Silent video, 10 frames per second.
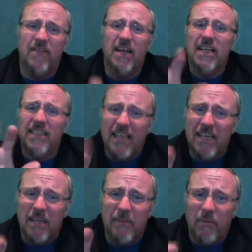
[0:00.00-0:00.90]
Send it to
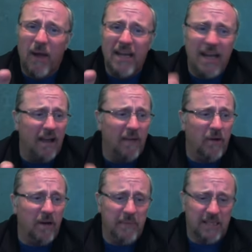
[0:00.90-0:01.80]
me right now. I want to
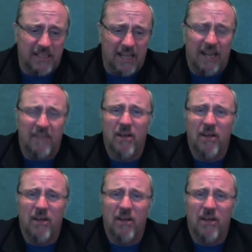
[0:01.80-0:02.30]
be saved.